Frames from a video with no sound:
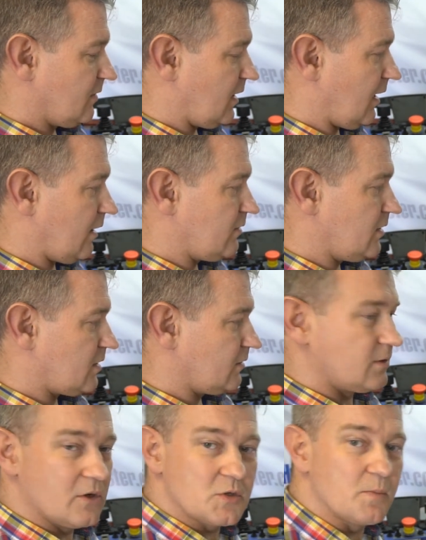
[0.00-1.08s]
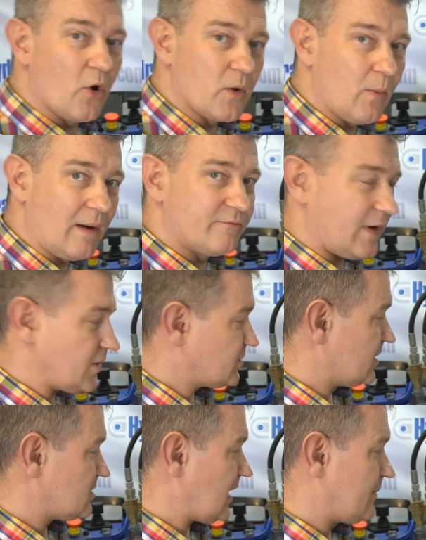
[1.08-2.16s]
you know, you can use more than one function
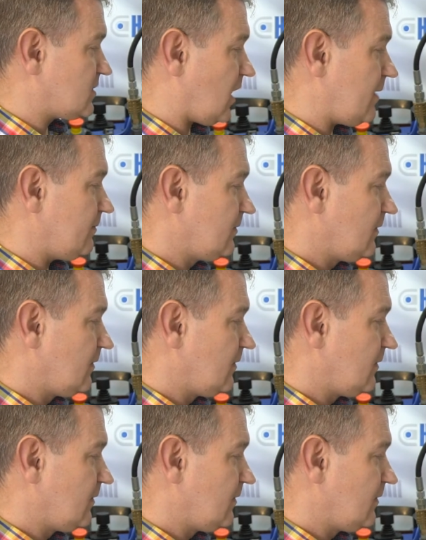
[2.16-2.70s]
at the same time.